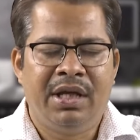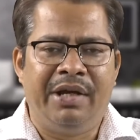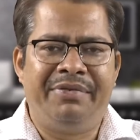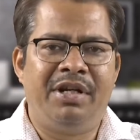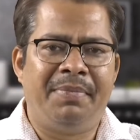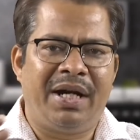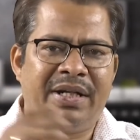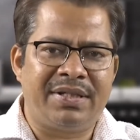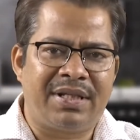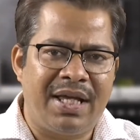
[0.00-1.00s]
If demand
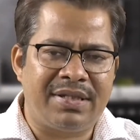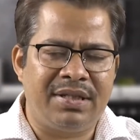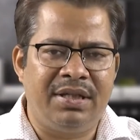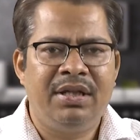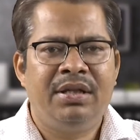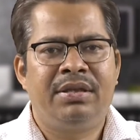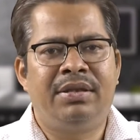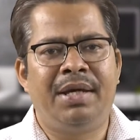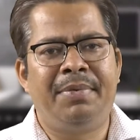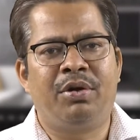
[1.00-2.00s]
is less,
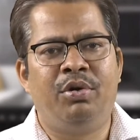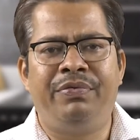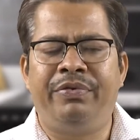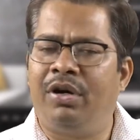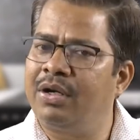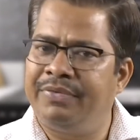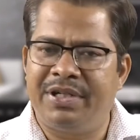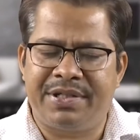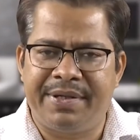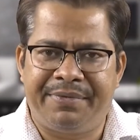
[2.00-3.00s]
they may go for
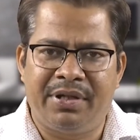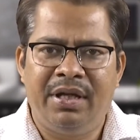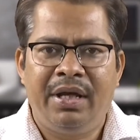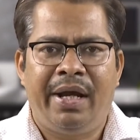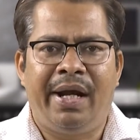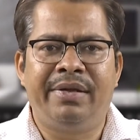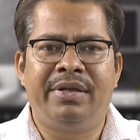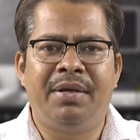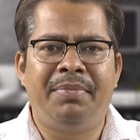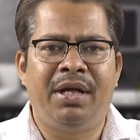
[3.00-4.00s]
1 shift and
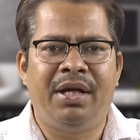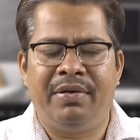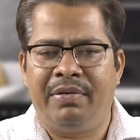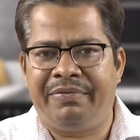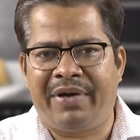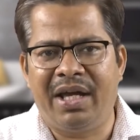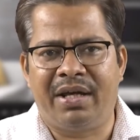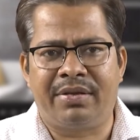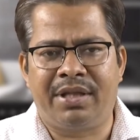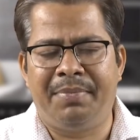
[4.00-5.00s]
they may fire,
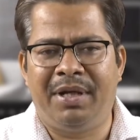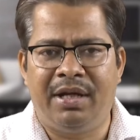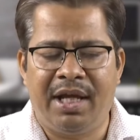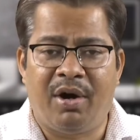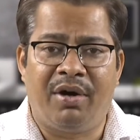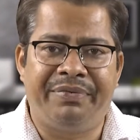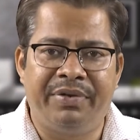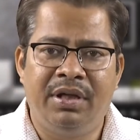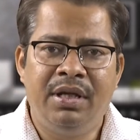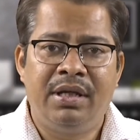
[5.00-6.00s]
they may lay off
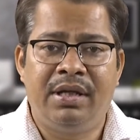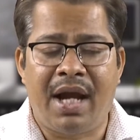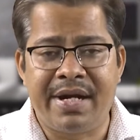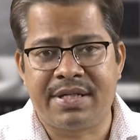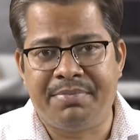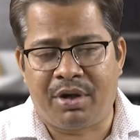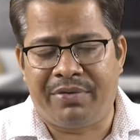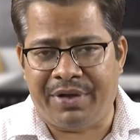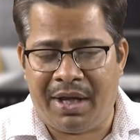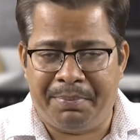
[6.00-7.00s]
large number
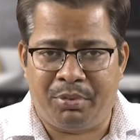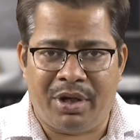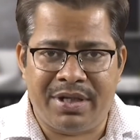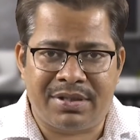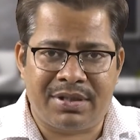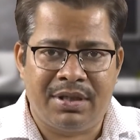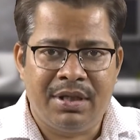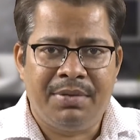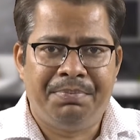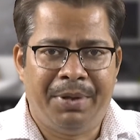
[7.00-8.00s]
of employees.
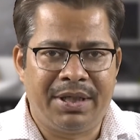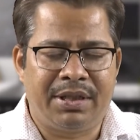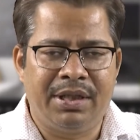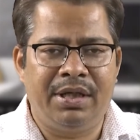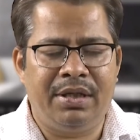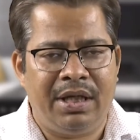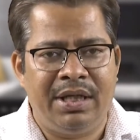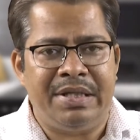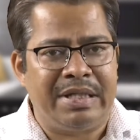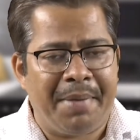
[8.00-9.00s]
But uh,
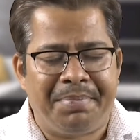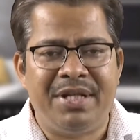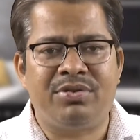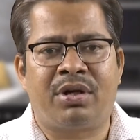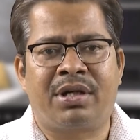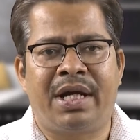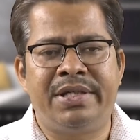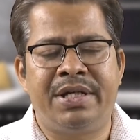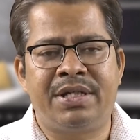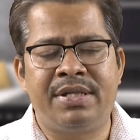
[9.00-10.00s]
in Japanese
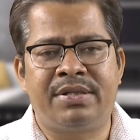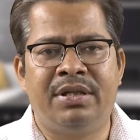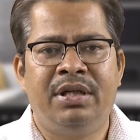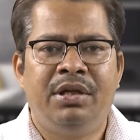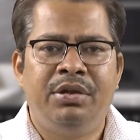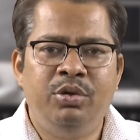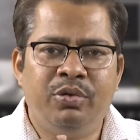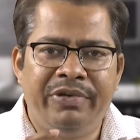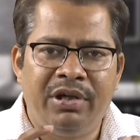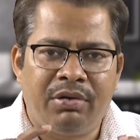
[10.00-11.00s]
organizations, you
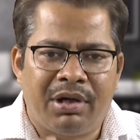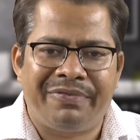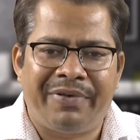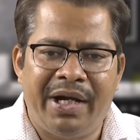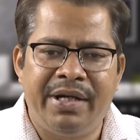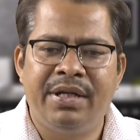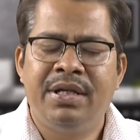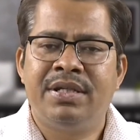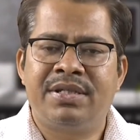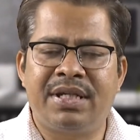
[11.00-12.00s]
will not find
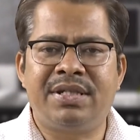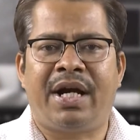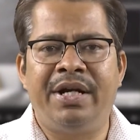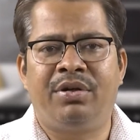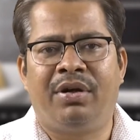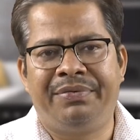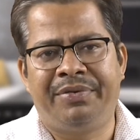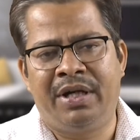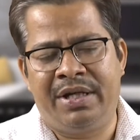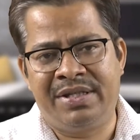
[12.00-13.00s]
such kind of
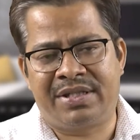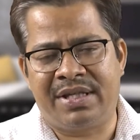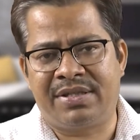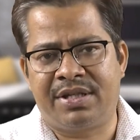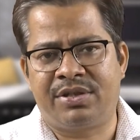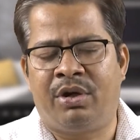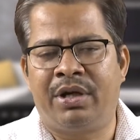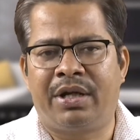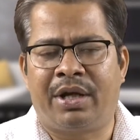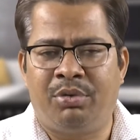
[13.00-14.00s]
uh, instances on
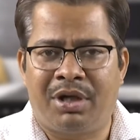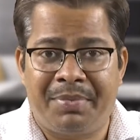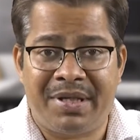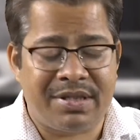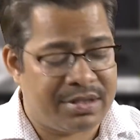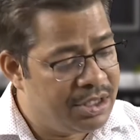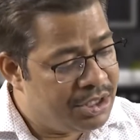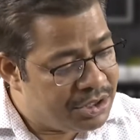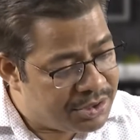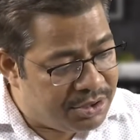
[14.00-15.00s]
a regular basis.
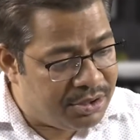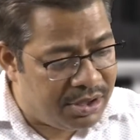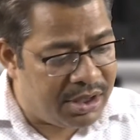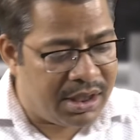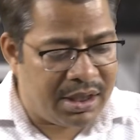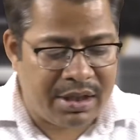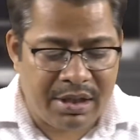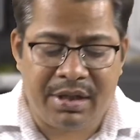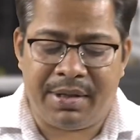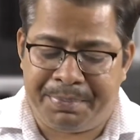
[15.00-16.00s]
So, uh,
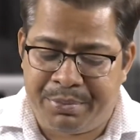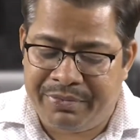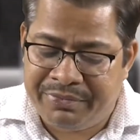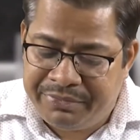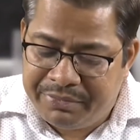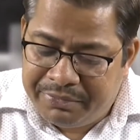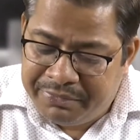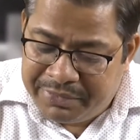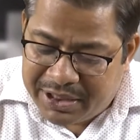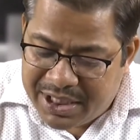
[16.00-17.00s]
uh,
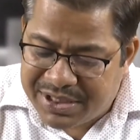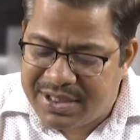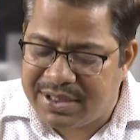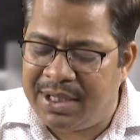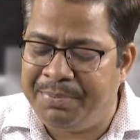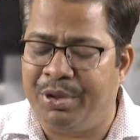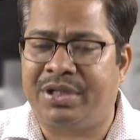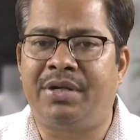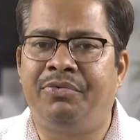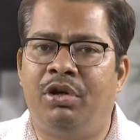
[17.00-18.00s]
variations in
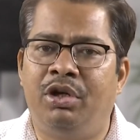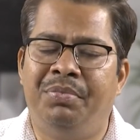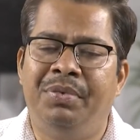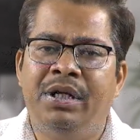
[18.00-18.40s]
production volume